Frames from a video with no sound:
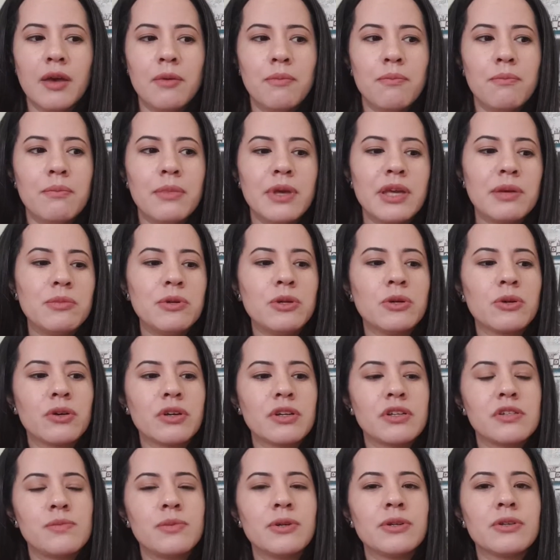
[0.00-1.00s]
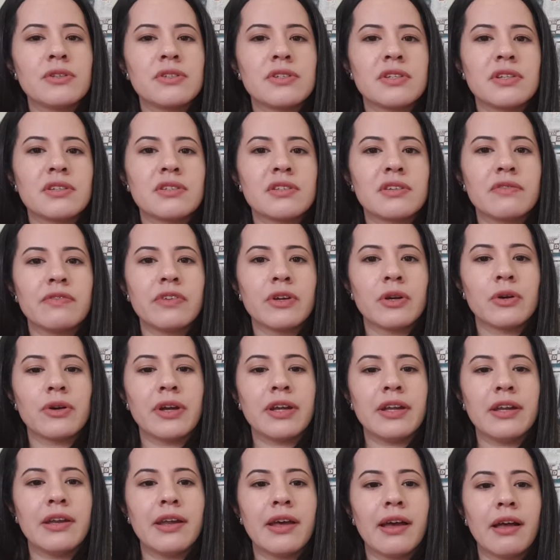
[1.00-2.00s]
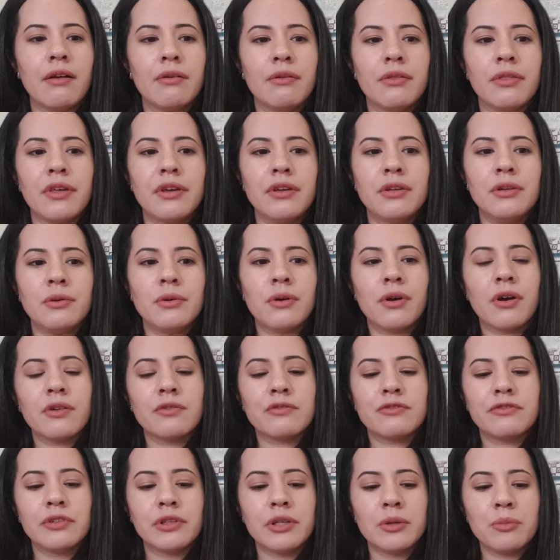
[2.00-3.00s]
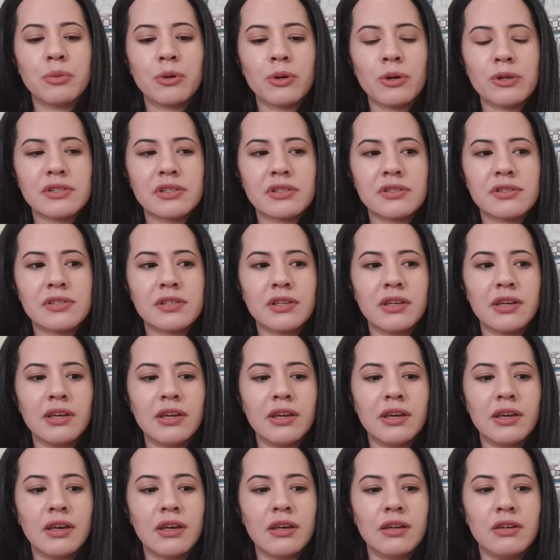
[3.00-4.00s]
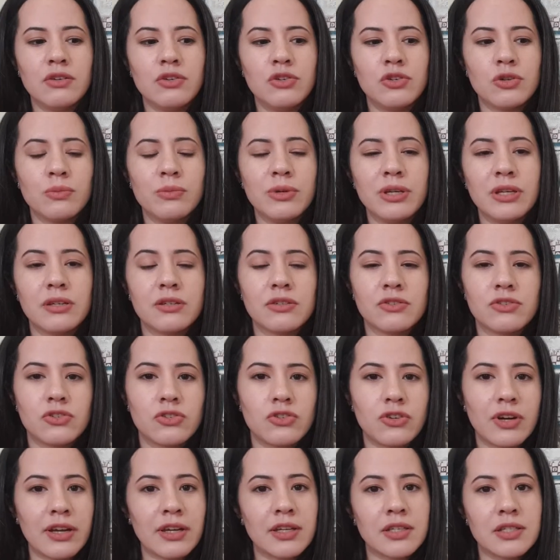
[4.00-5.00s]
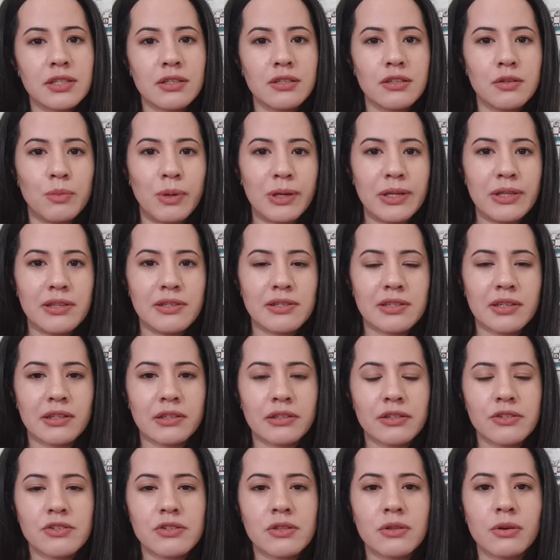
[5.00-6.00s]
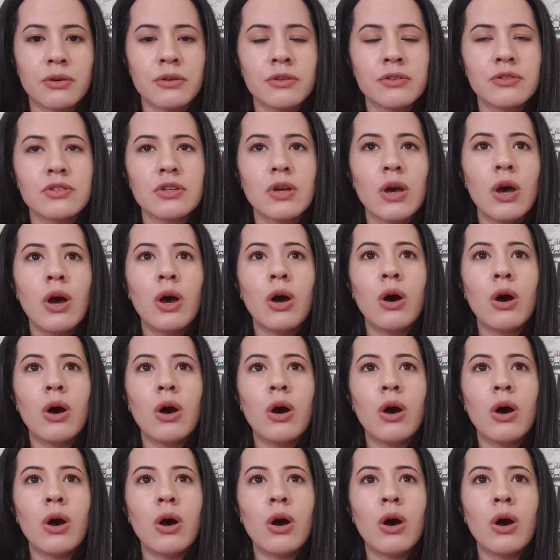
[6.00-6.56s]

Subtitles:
Maybe you're experiencing something right now that you aren't fully processing and you're being distracted by these endless thoughts.